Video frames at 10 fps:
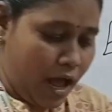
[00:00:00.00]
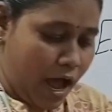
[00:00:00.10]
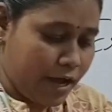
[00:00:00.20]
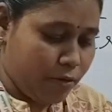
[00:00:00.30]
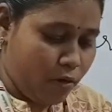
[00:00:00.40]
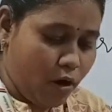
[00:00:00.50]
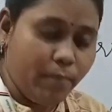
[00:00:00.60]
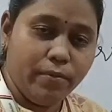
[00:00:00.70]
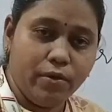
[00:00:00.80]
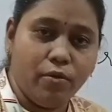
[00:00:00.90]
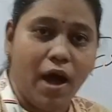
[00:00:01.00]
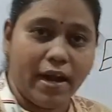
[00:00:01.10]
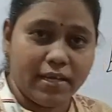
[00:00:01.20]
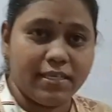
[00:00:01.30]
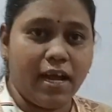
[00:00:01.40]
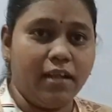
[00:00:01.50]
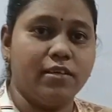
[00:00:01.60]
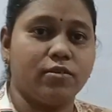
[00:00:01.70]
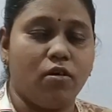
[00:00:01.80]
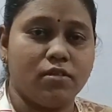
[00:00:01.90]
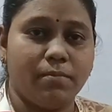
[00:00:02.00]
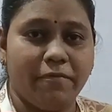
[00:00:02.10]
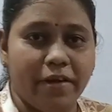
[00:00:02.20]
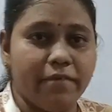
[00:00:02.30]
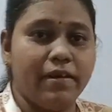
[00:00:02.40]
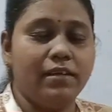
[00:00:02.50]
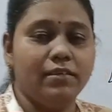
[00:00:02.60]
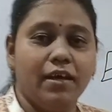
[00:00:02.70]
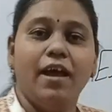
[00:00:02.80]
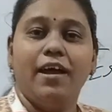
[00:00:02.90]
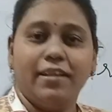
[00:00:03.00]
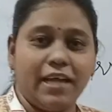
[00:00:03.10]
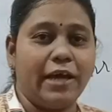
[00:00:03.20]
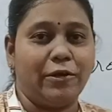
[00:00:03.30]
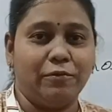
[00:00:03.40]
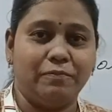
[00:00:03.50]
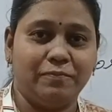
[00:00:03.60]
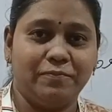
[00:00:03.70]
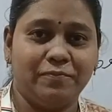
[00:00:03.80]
I hope you understand this concept very well. Thank you.